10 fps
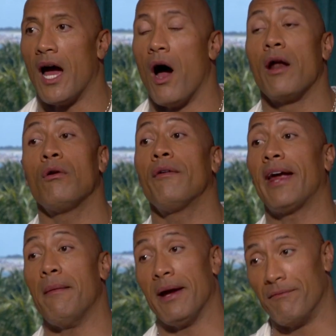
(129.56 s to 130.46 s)
Yeah, I don't know if
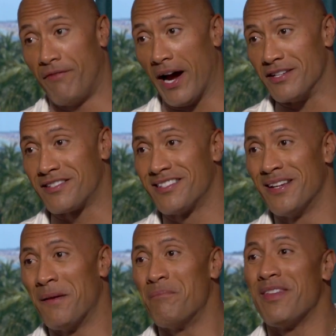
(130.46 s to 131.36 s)
he gave me advice.
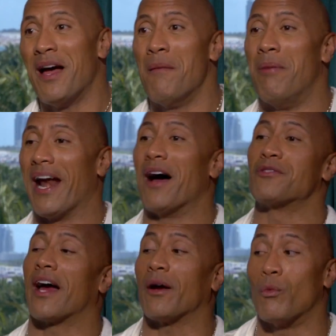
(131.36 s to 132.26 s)
But I
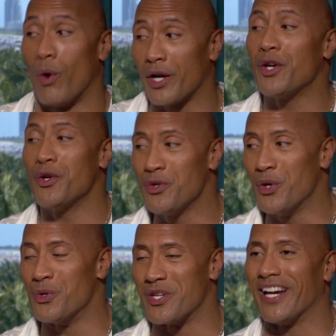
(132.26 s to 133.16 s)
was like, what are you
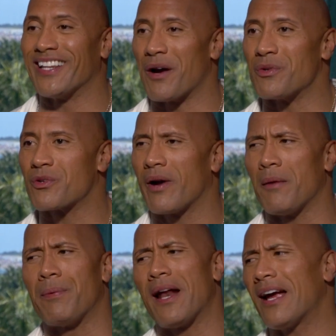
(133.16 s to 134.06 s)
using? That was
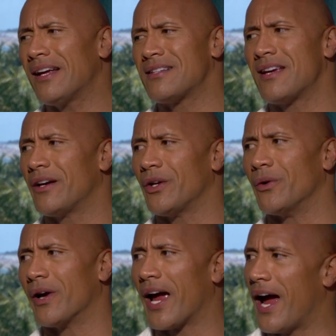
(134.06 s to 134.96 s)
great. But I got to tell
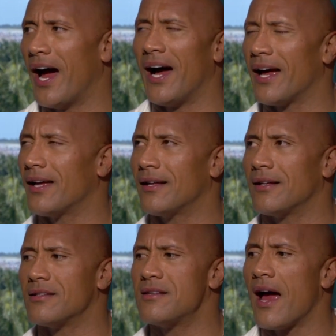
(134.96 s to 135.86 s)
you,
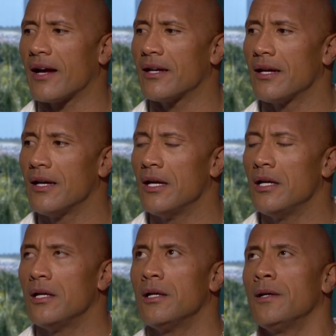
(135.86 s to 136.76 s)
Zac...
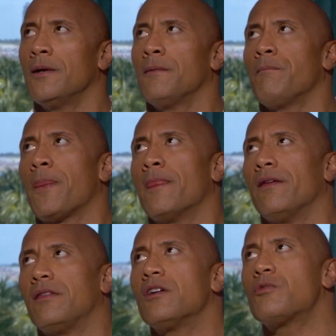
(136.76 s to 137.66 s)

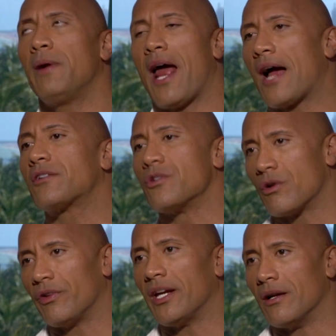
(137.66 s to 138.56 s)
There's been actors
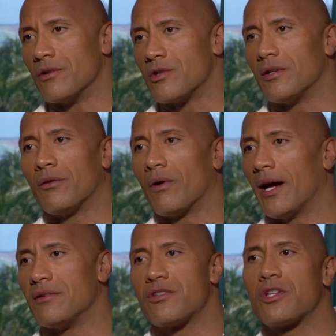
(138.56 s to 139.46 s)
over the years,
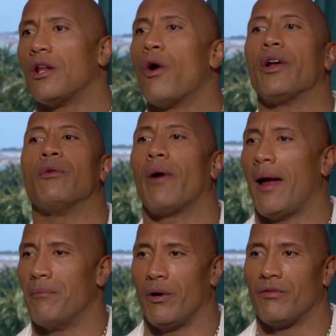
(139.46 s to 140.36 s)
right? Stallone and
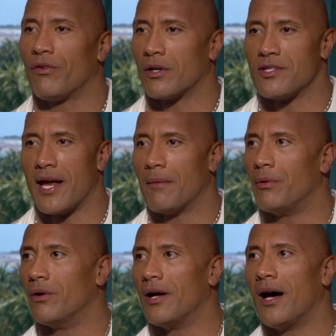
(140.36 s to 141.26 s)
Rambo, for
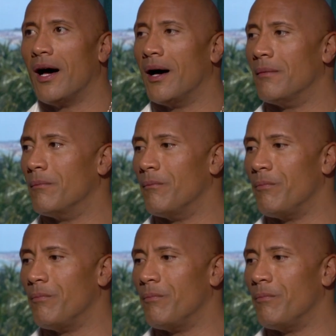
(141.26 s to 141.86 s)
example. Our